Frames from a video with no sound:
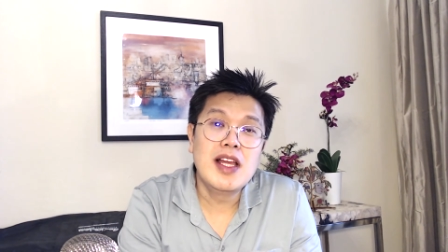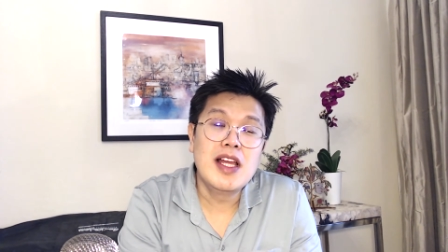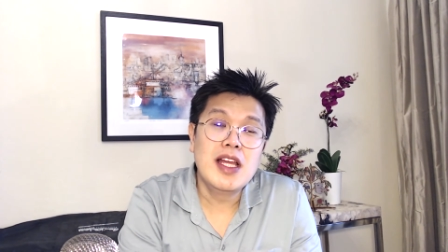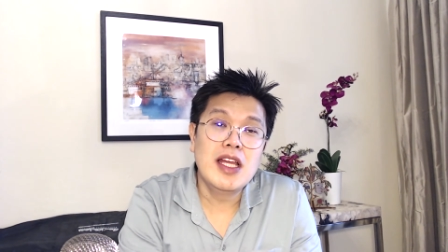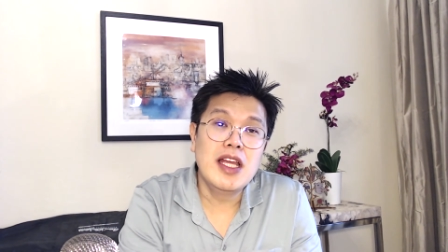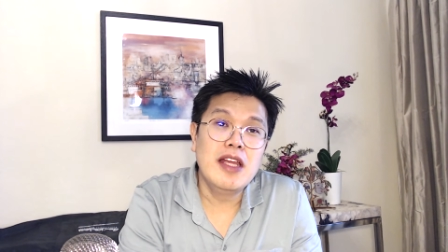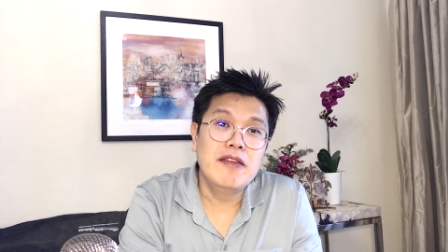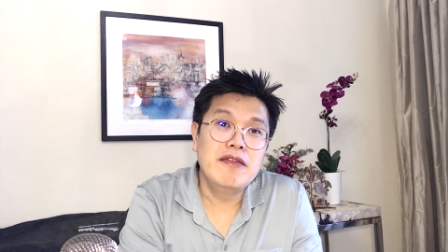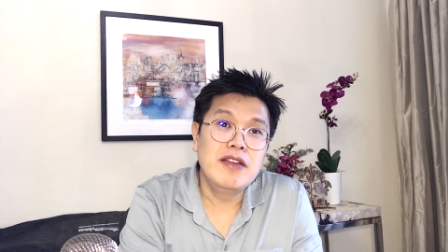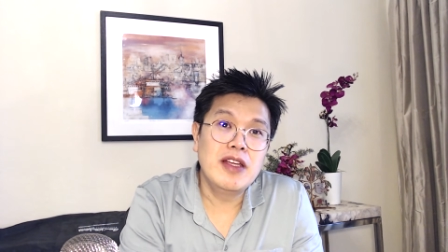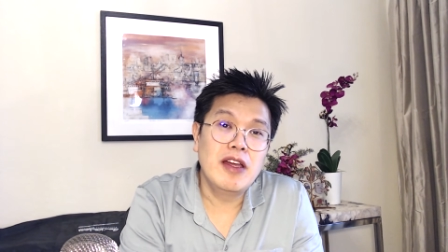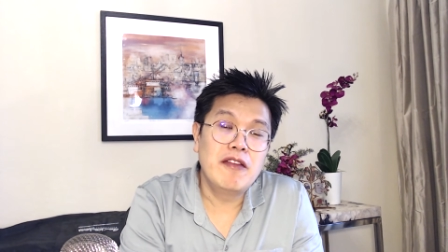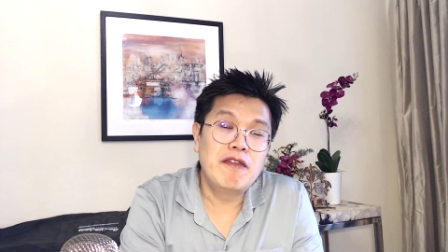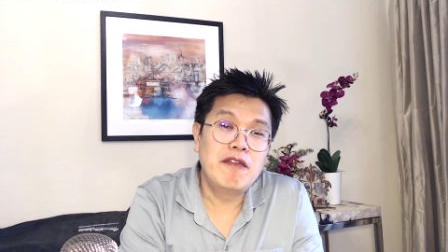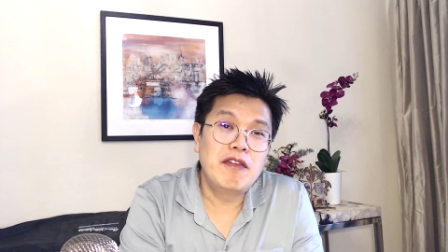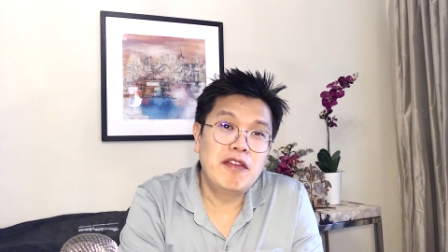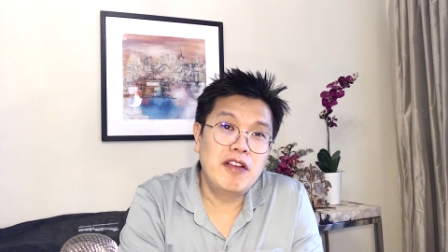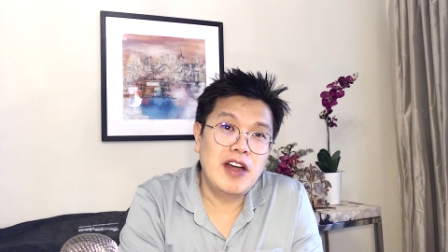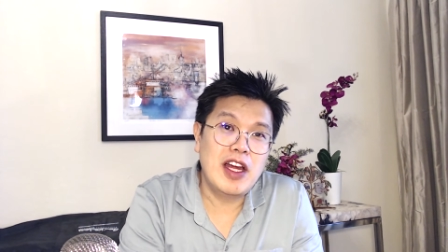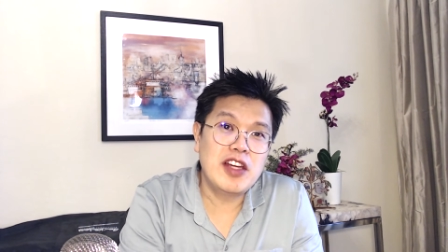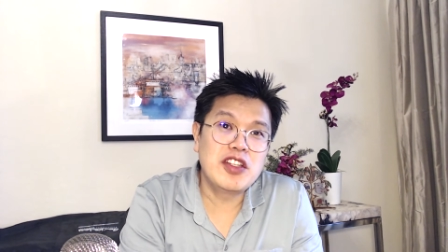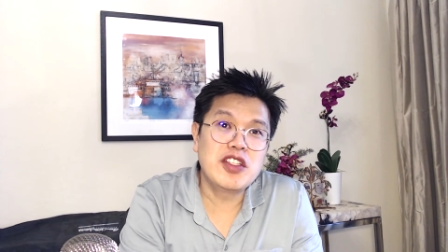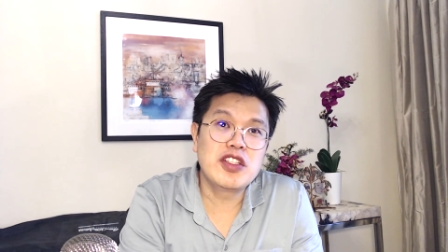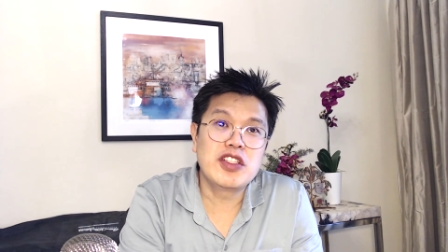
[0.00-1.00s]
if you have
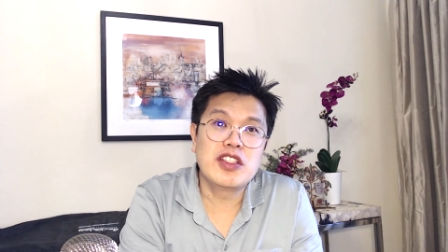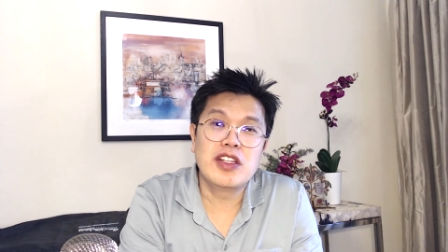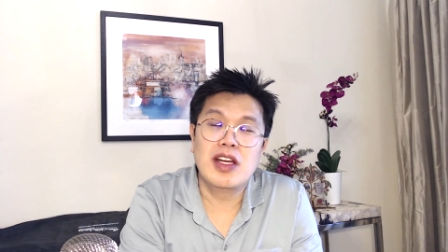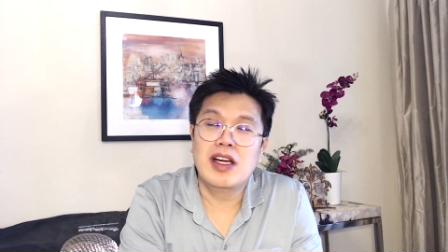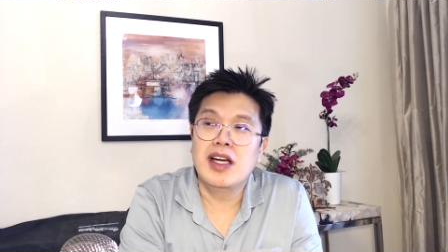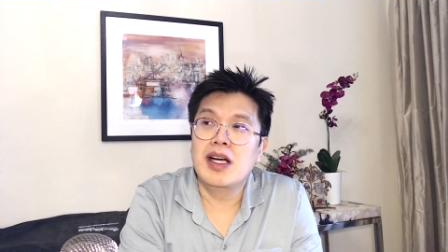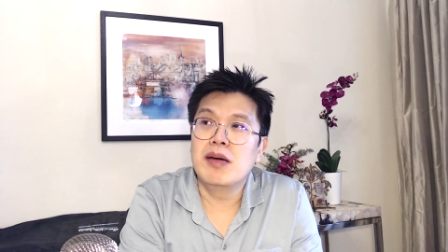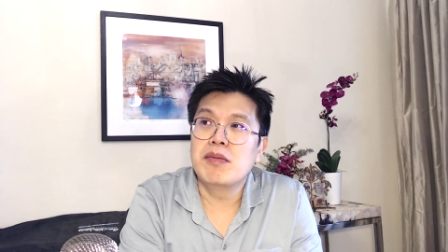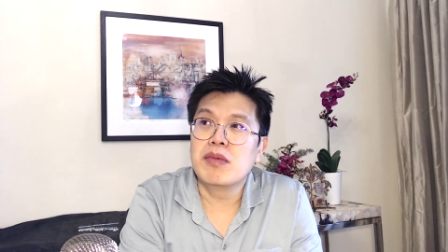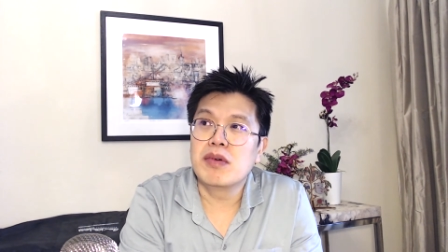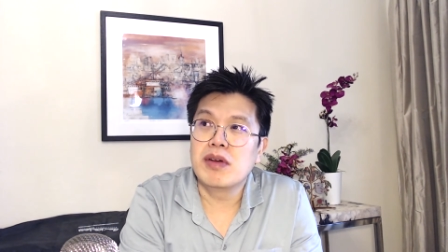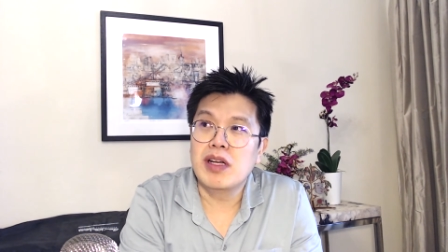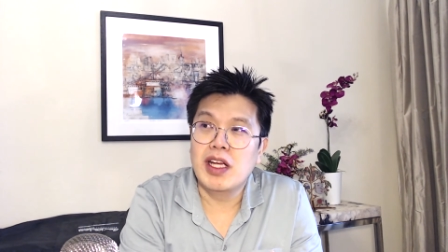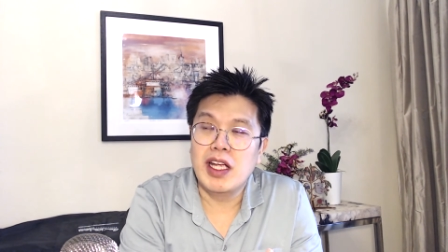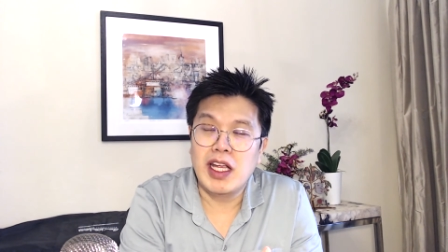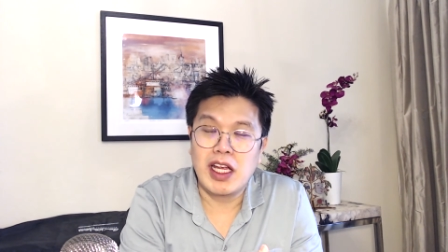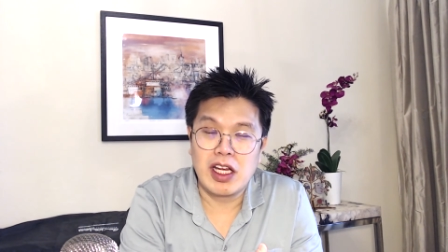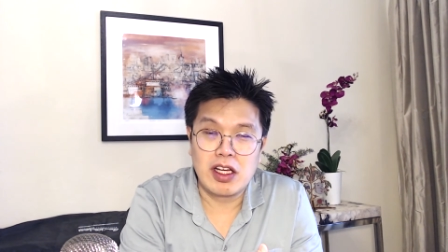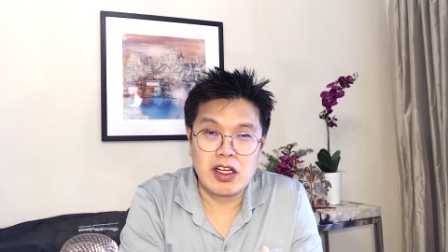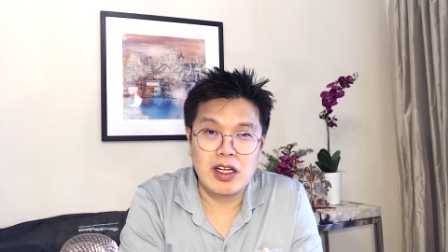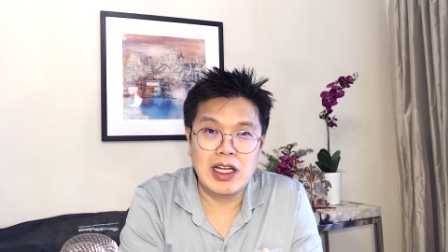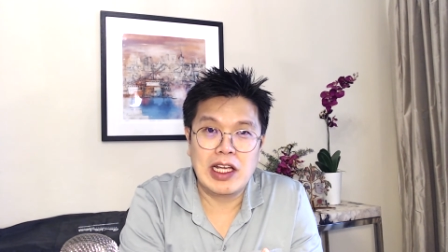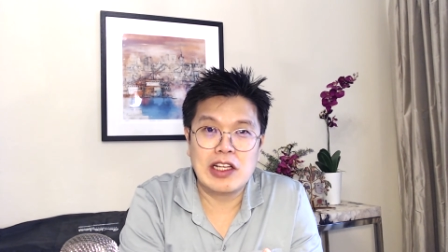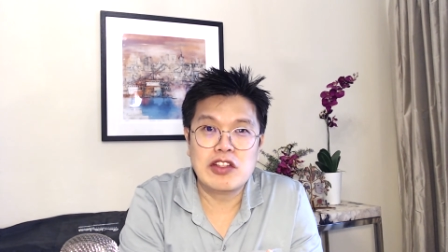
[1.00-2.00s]
fresh um,
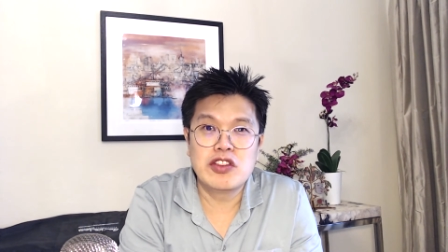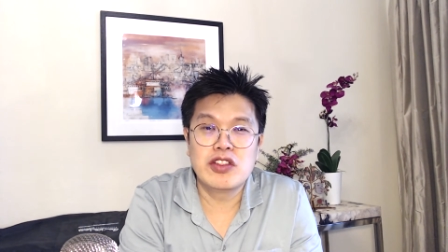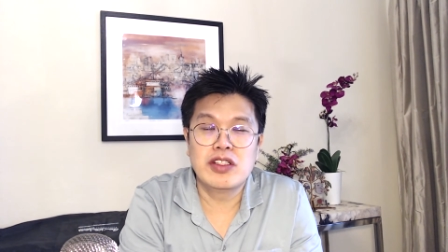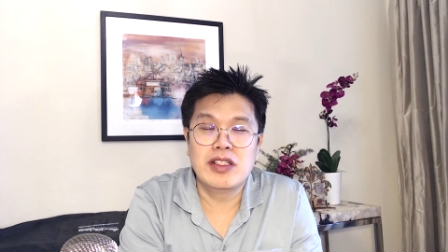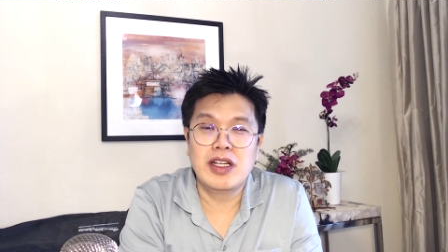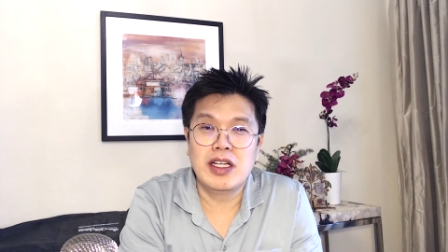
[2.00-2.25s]
egg collection